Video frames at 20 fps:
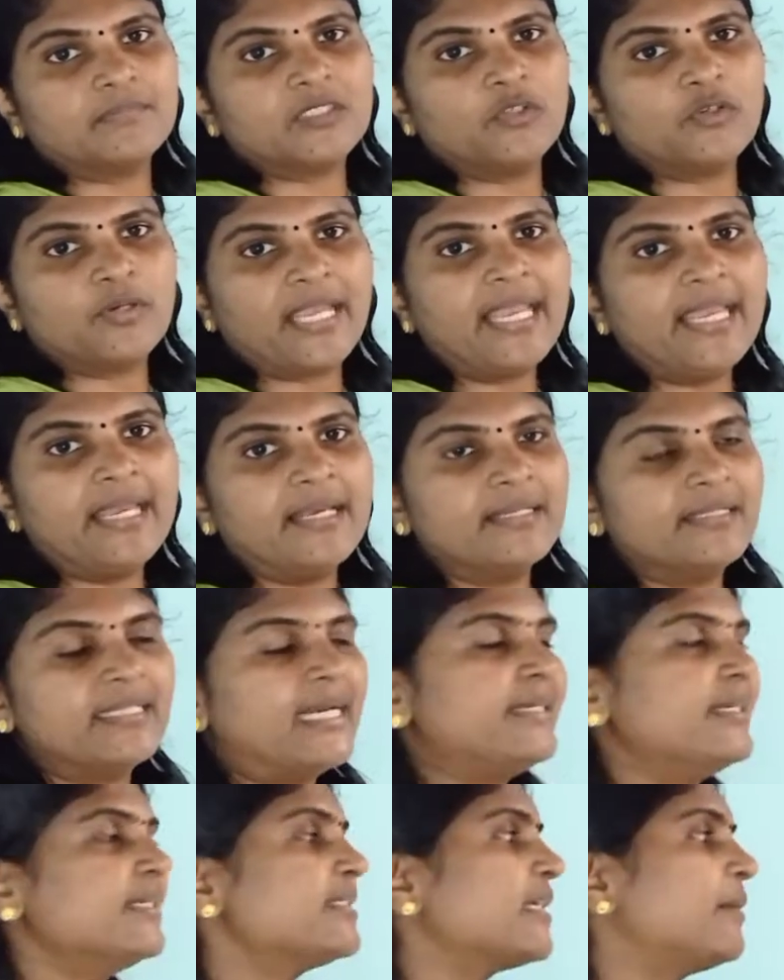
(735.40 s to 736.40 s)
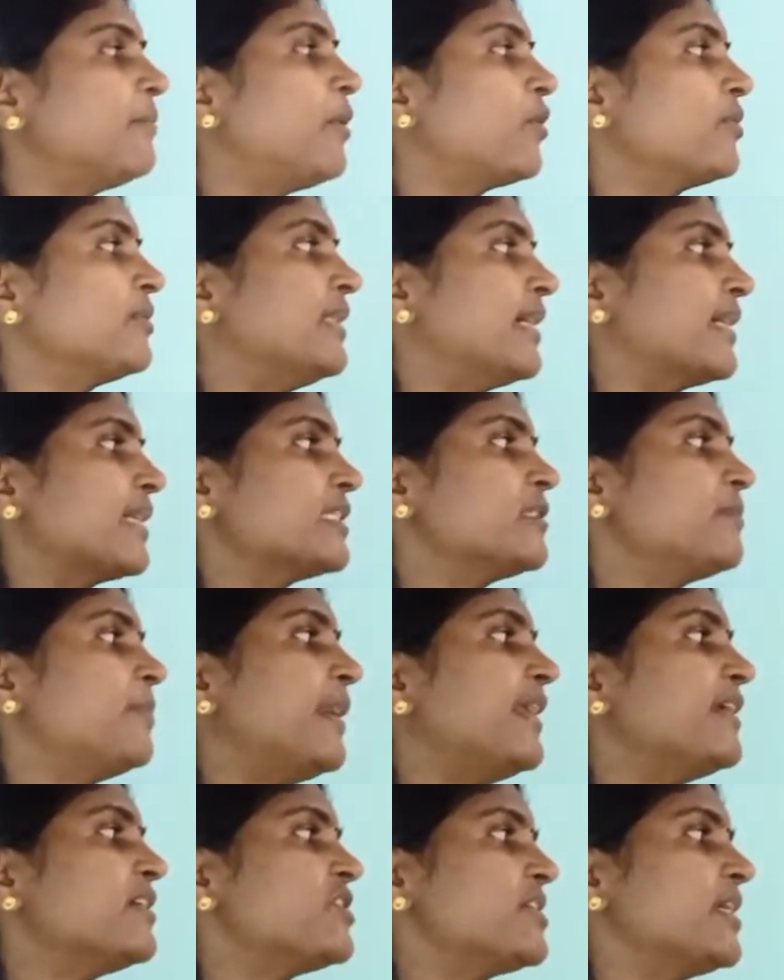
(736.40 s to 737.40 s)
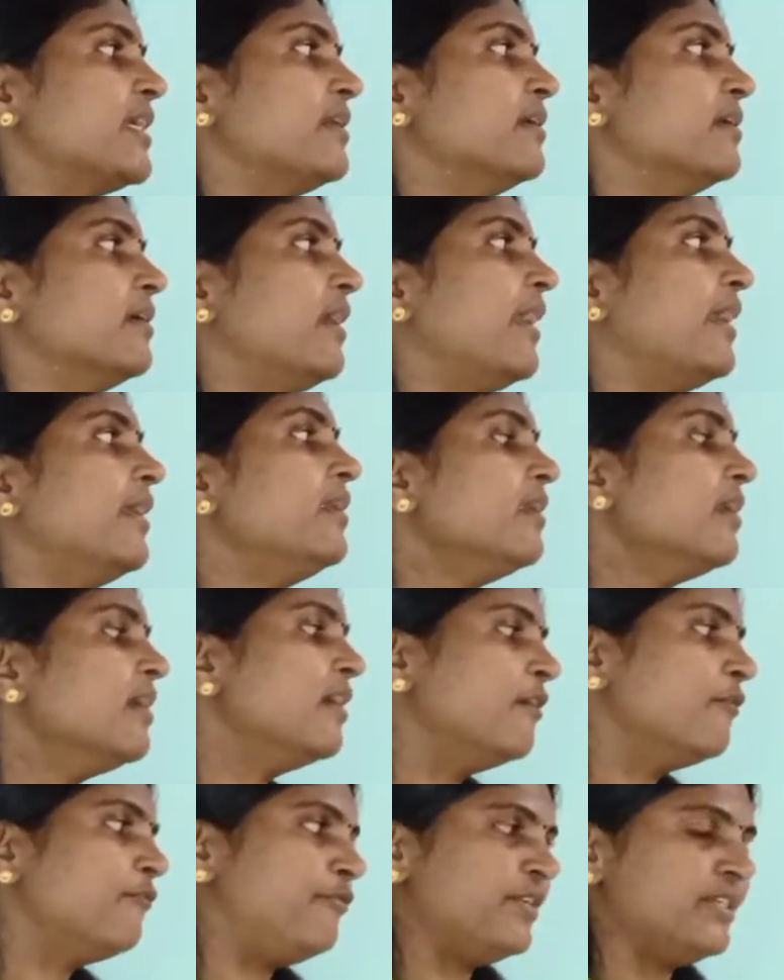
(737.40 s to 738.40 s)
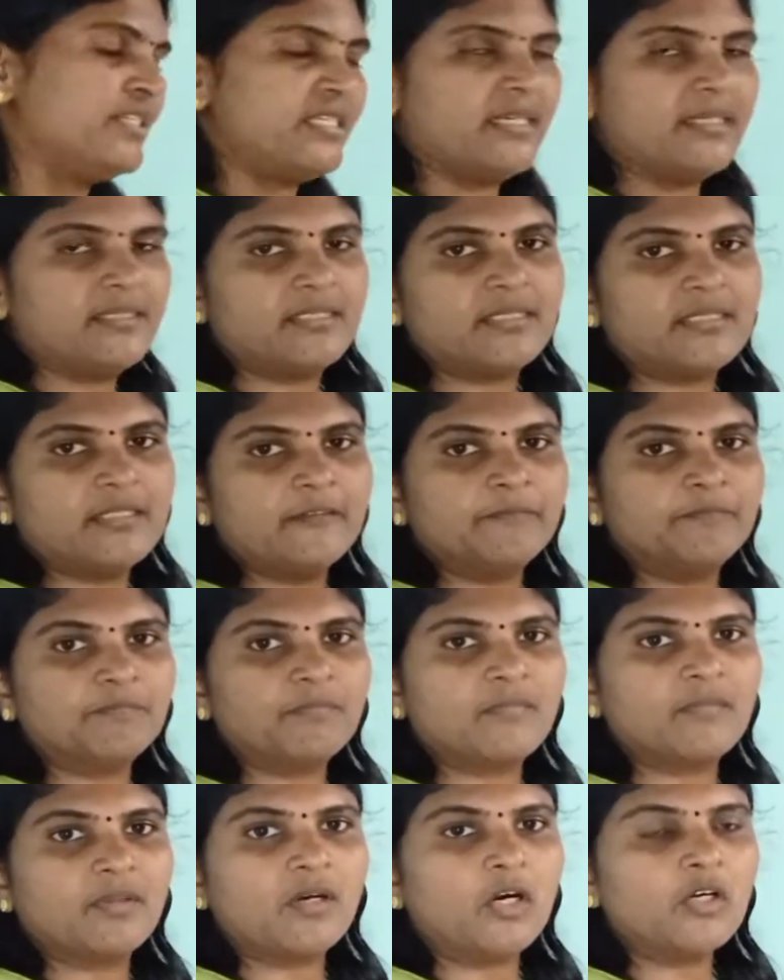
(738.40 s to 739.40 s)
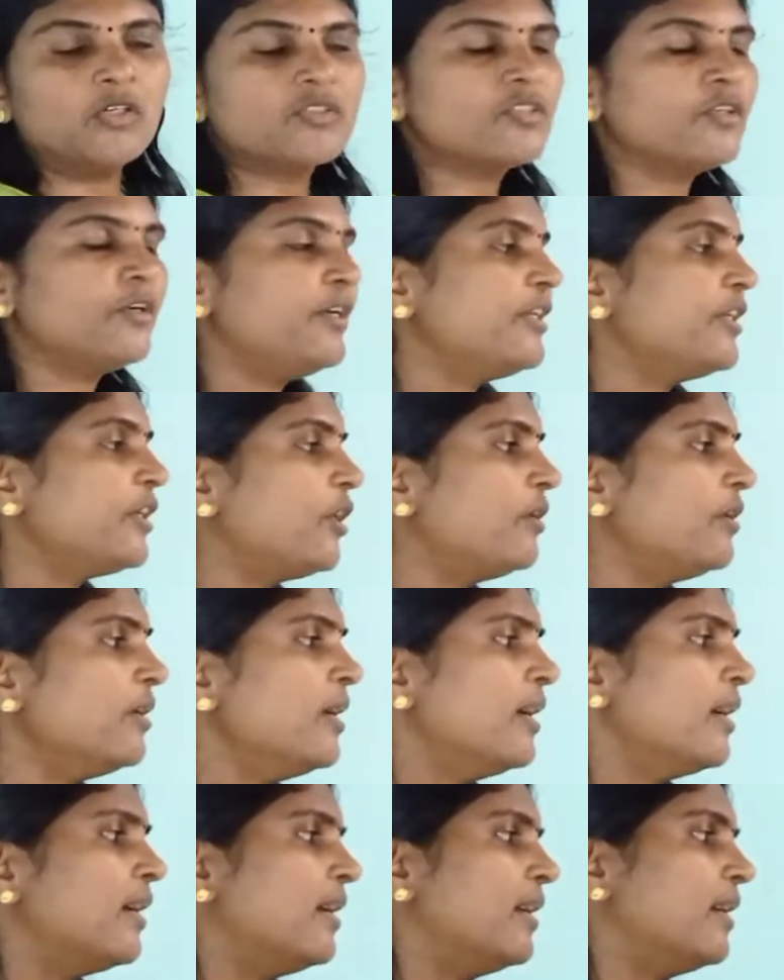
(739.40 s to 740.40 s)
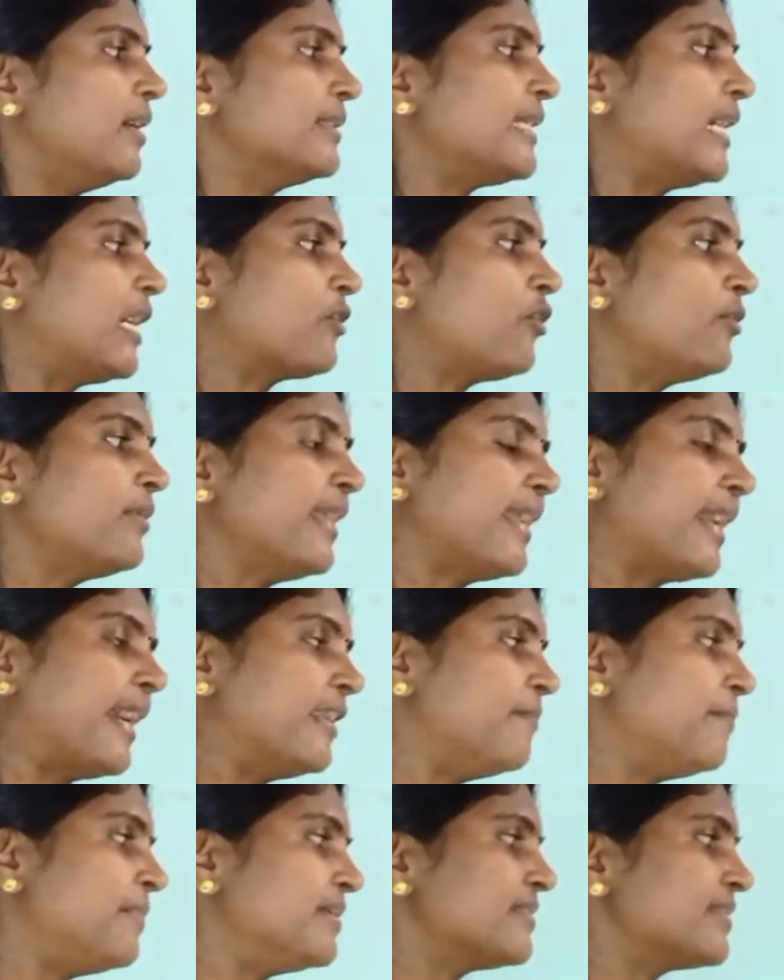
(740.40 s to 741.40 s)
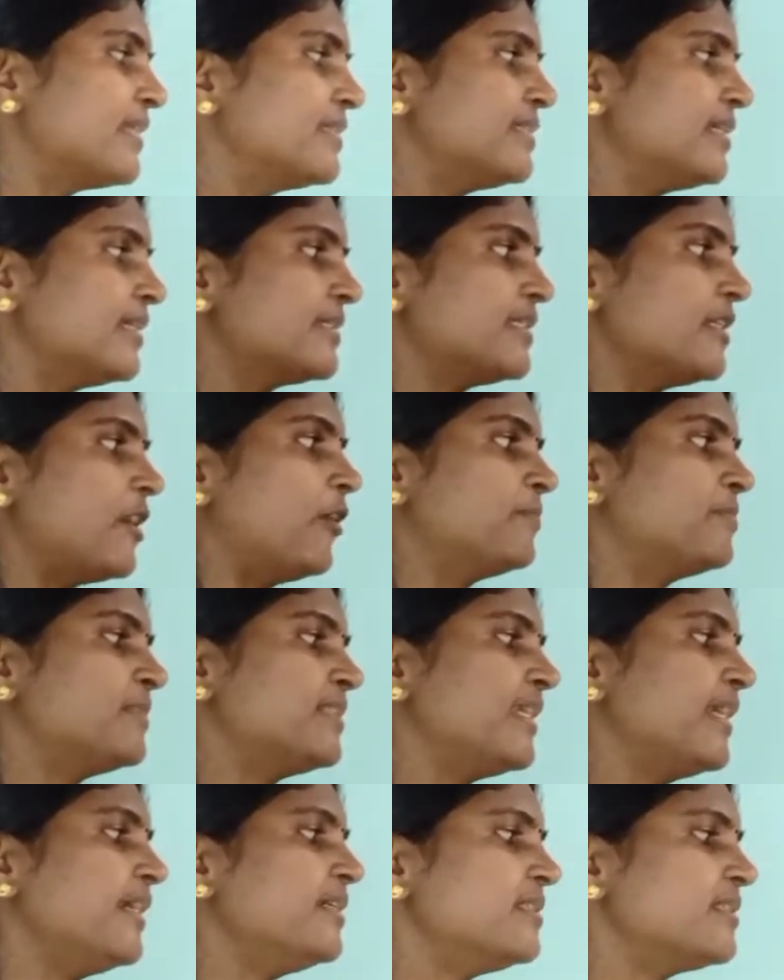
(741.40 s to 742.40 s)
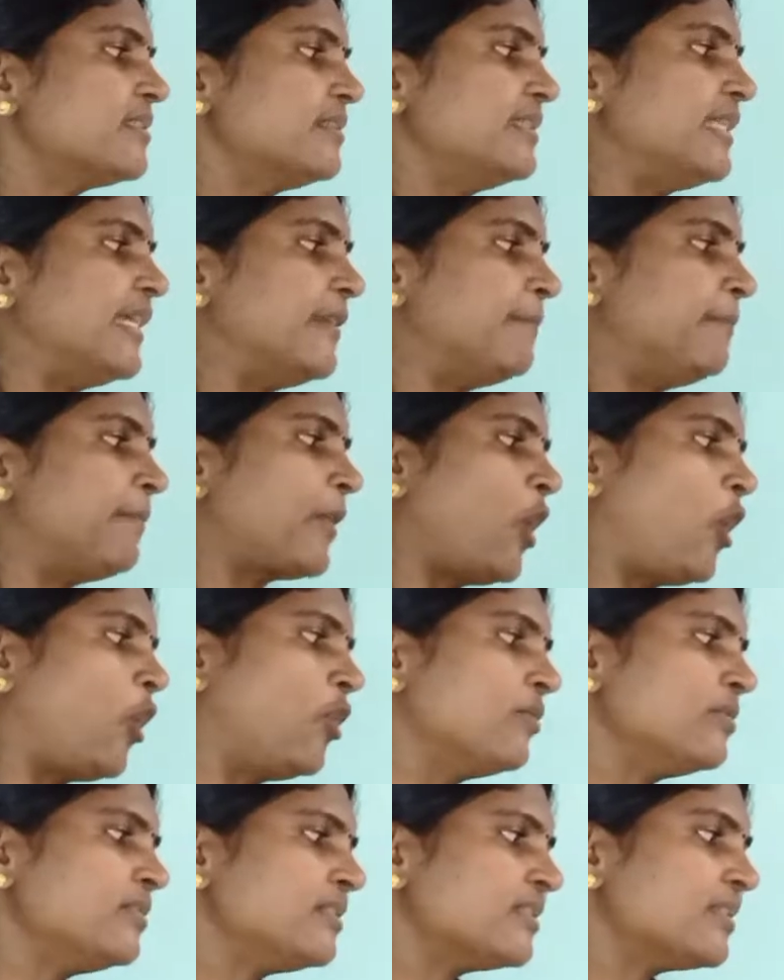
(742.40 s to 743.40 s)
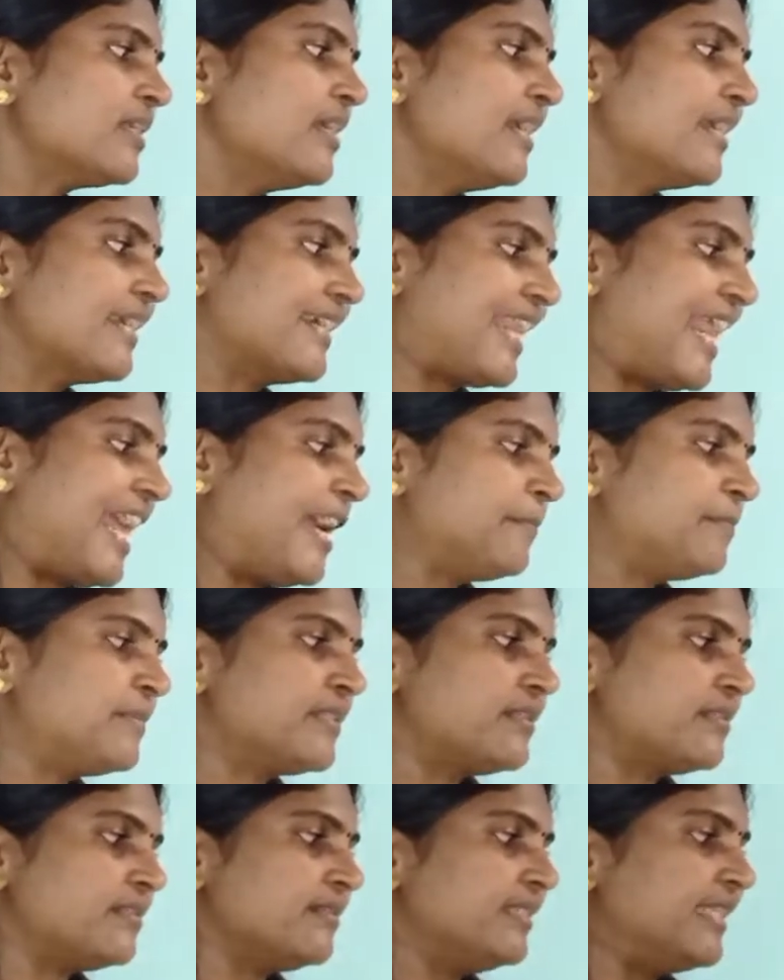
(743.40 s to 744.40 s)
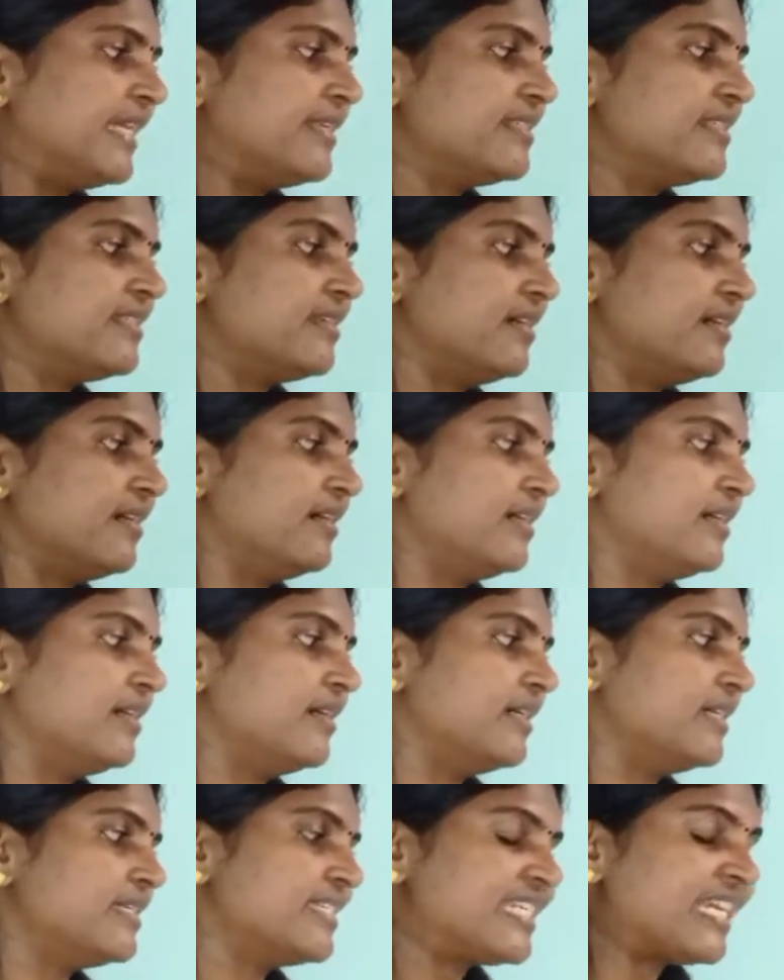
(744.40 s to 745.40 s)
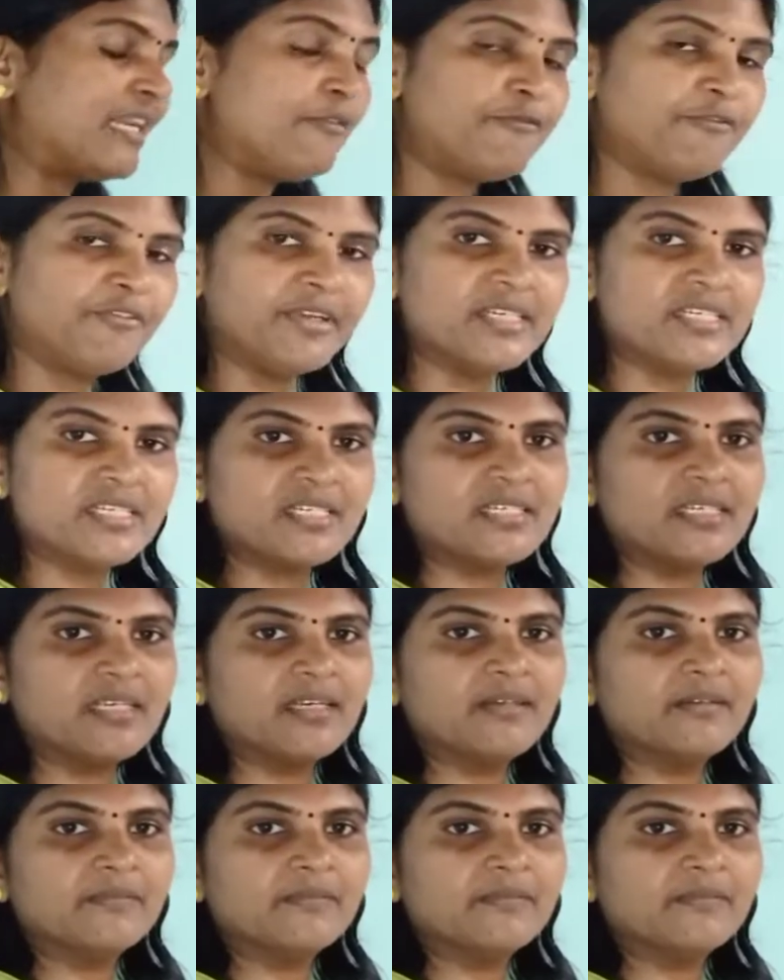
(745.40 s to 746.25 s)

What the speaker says: Okay, that is about the respiration in fishes. Also, you know, the aquatic animals such as lobsters, then prawns, crabs, then shellfish.